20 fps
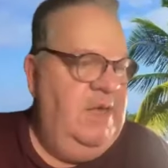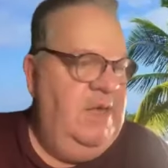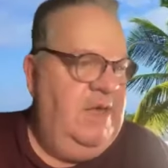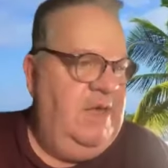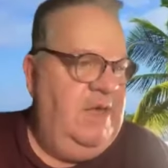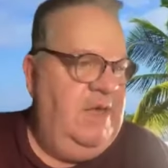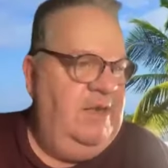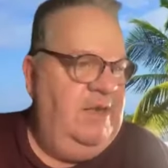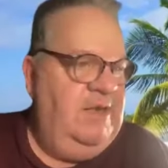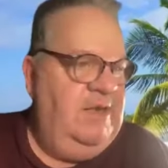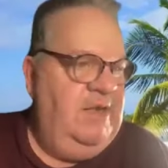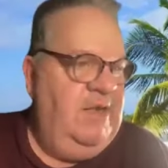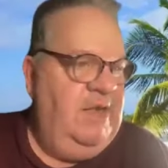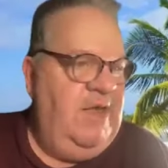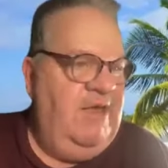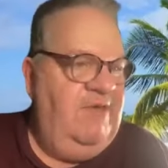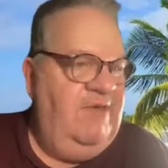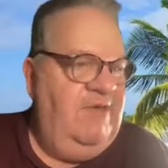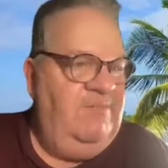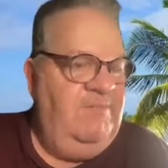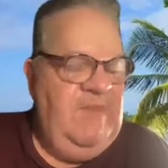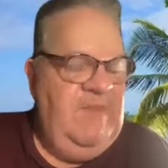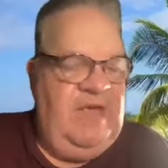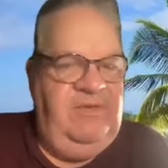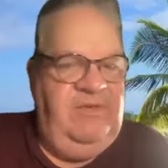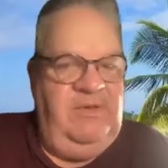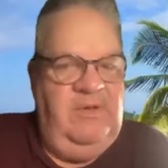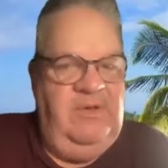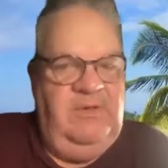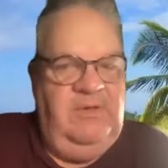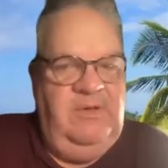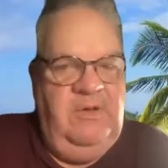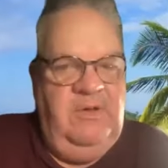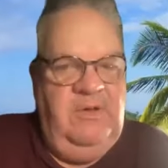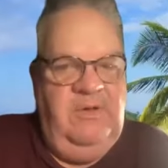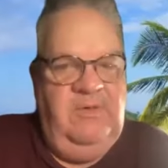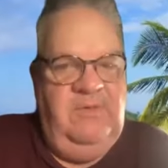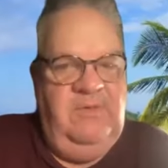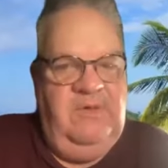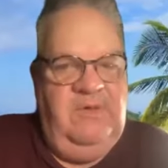The last Matthew
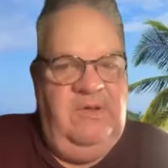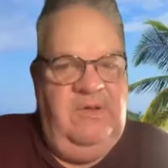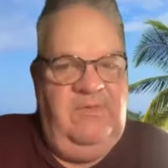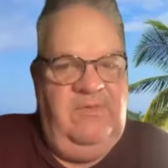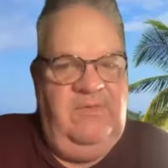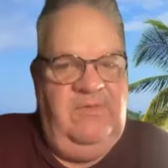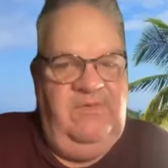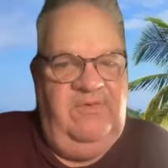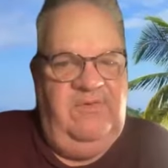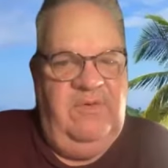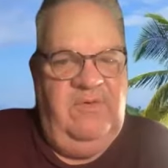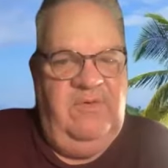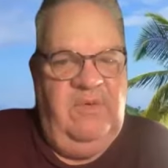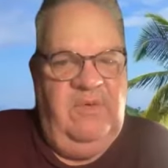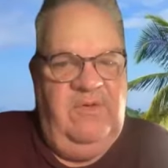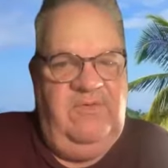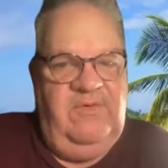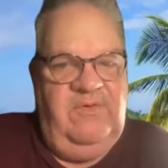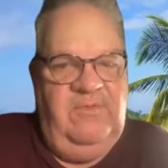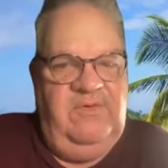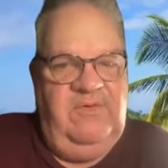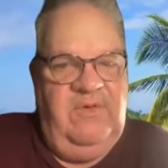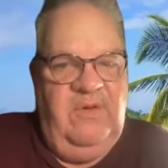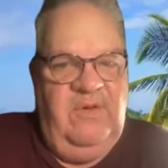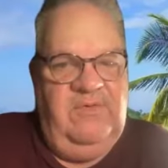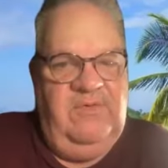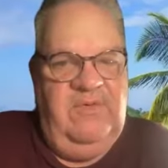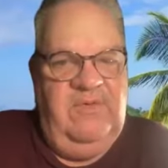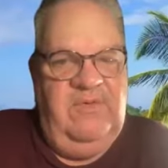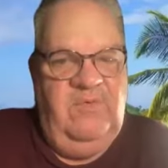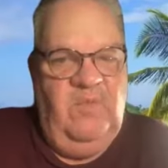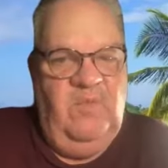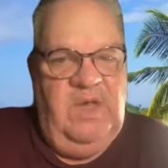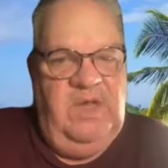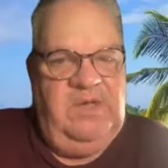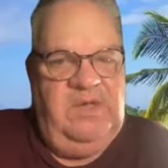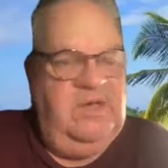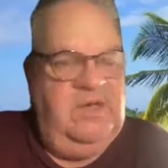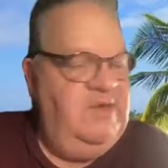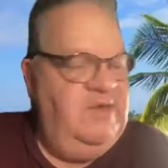knew there was two worship songs and
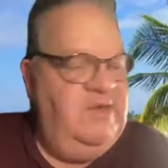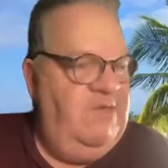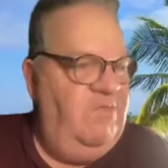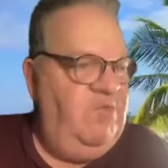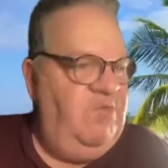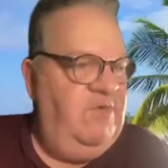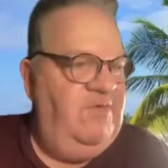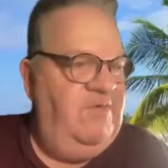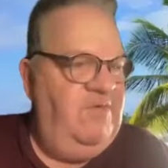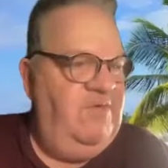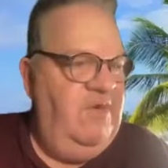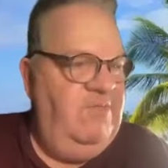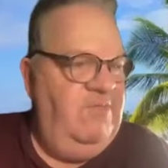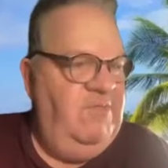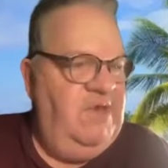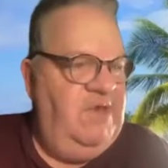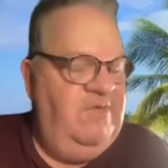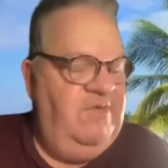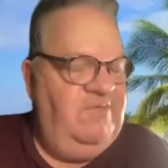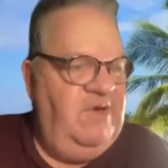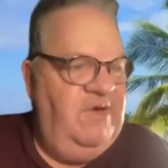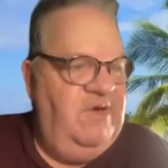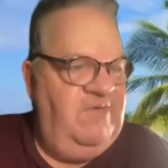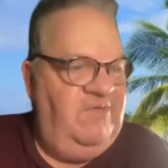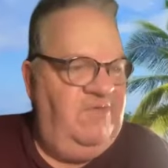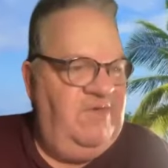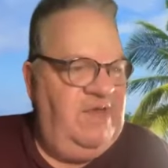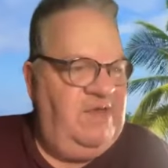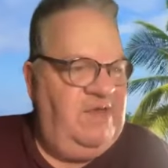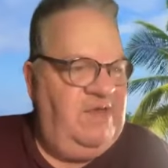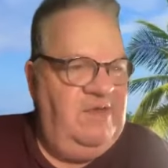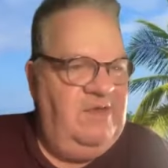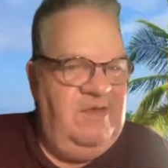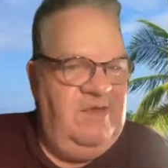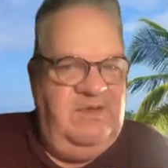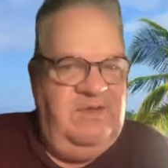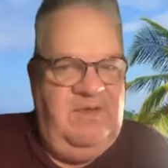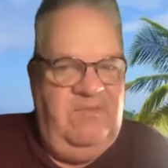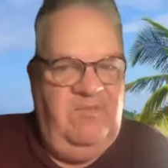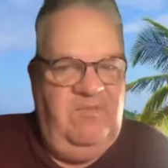one contemporary song, but I've got a second
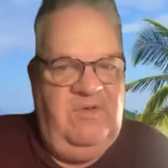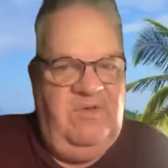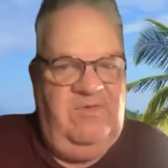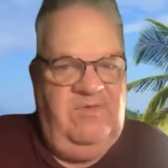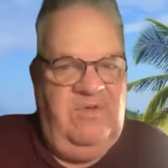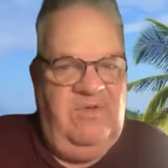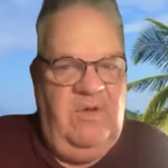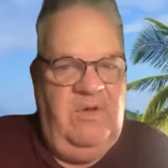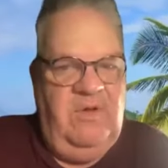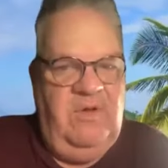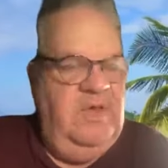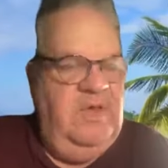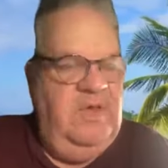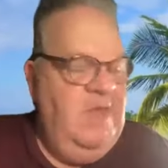contemporary song.